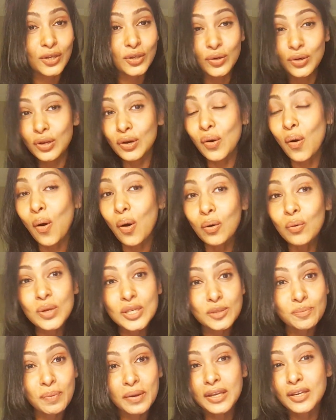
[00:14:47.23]
You can
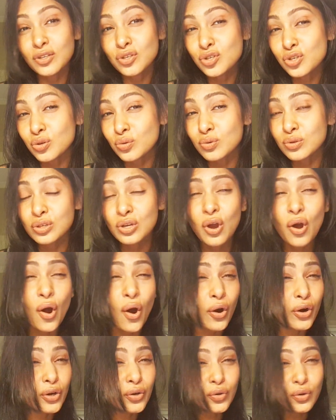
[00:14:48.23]
always pick and choose,
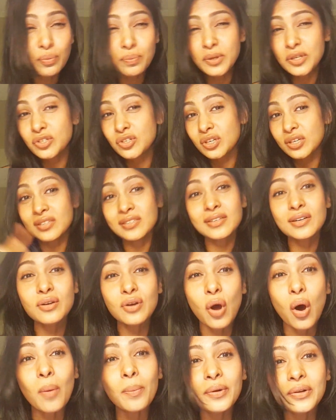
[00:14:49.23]
or it could be just a
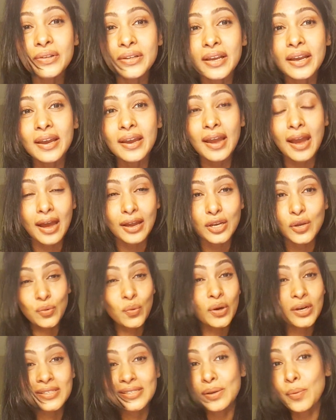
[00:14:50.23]
normal day and you
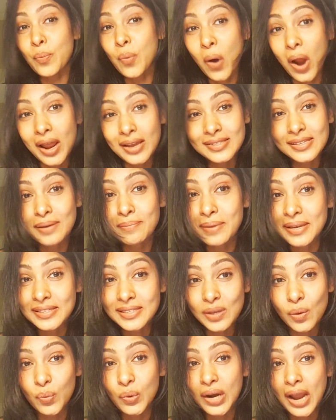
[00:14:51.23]
want to surprise and make
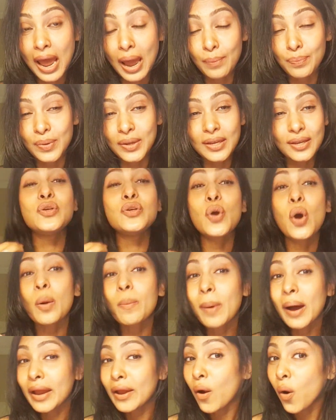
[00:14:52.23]
someone happy. You are
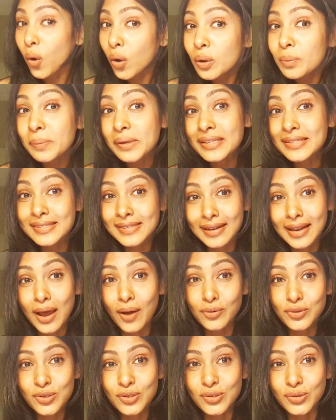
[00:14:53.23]
by all means
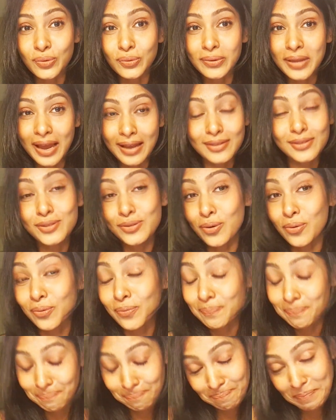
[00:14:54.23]
allowed to do that.
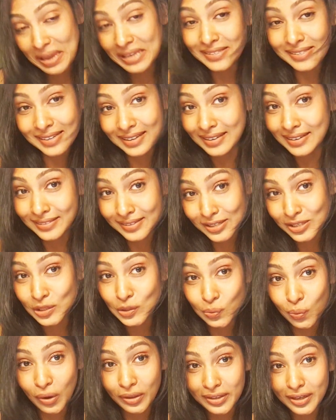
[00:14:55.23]
So basically, this
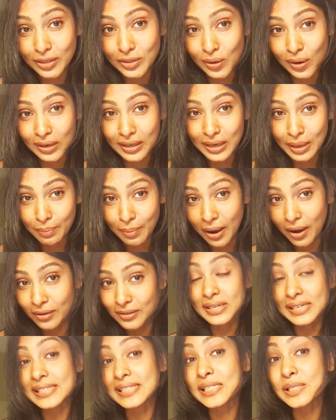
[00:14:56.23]
is what they are talking
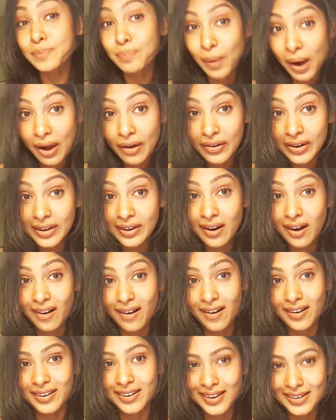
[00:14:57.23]
about, inspiring
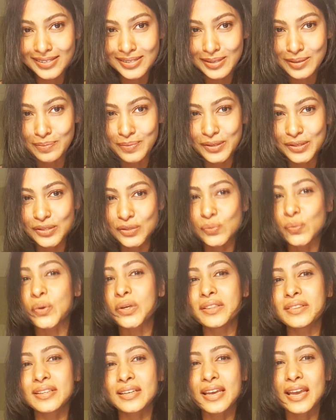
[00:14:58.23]
our customers
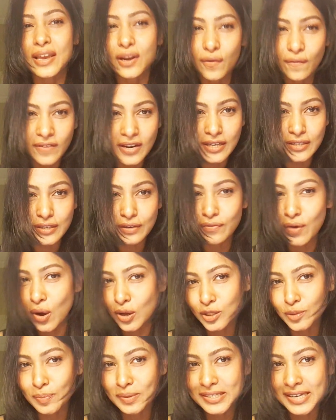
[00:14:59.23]
with innovative
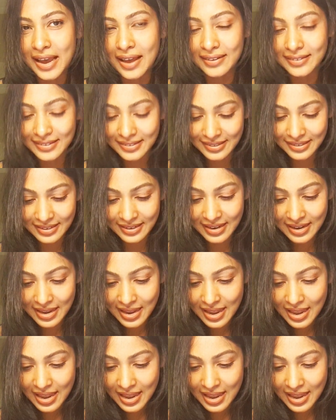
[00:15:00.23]
hospitality